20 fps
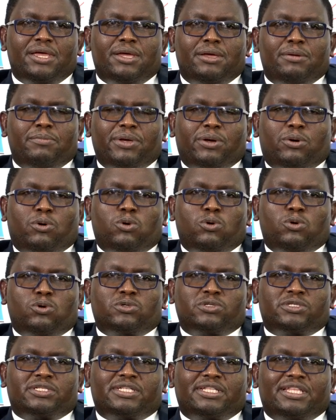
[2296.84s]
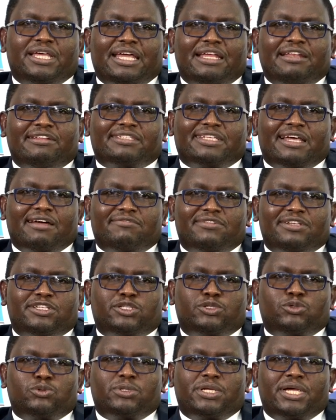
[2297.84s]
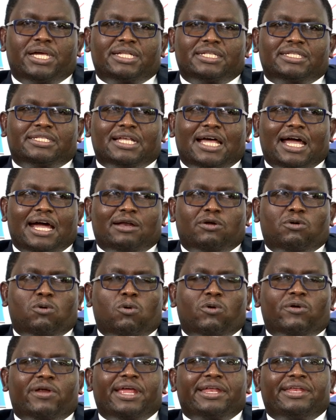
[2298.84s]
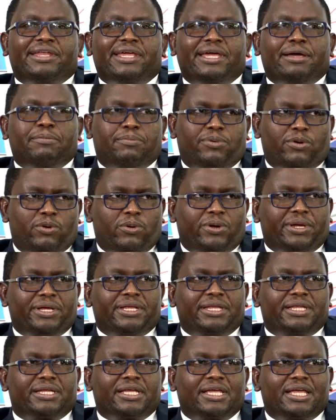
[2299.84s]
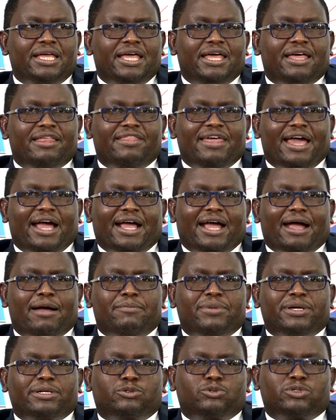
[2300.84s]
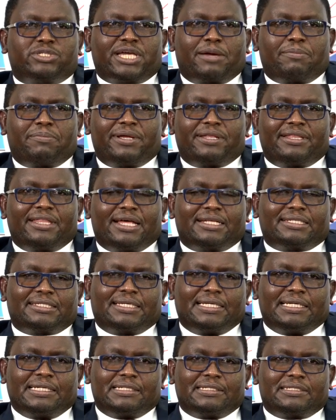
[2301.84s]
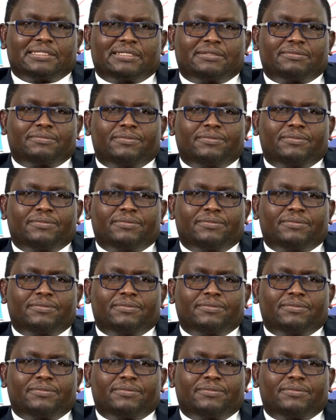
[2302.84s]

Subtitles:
because the in-service students are already employed, they are coming to sharpen their skills.